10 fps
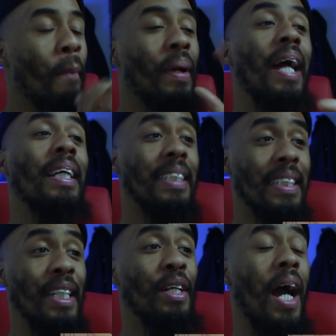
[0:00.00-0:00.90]
But I can
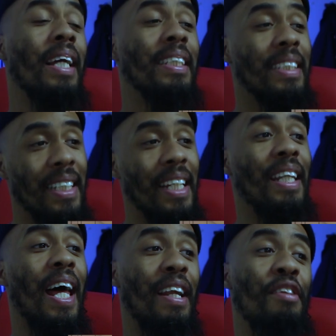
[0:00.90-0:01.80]
see a
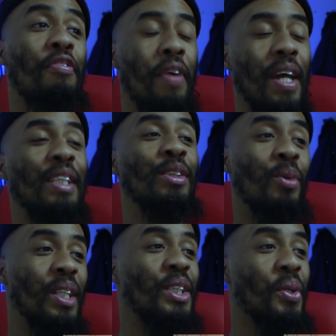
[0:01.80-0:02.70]
lot of the fans
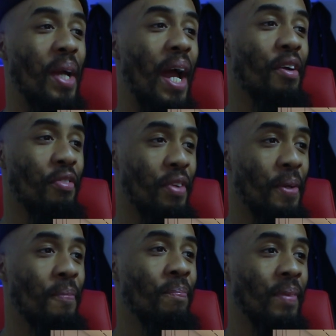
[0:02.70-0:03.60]
doing this choreography.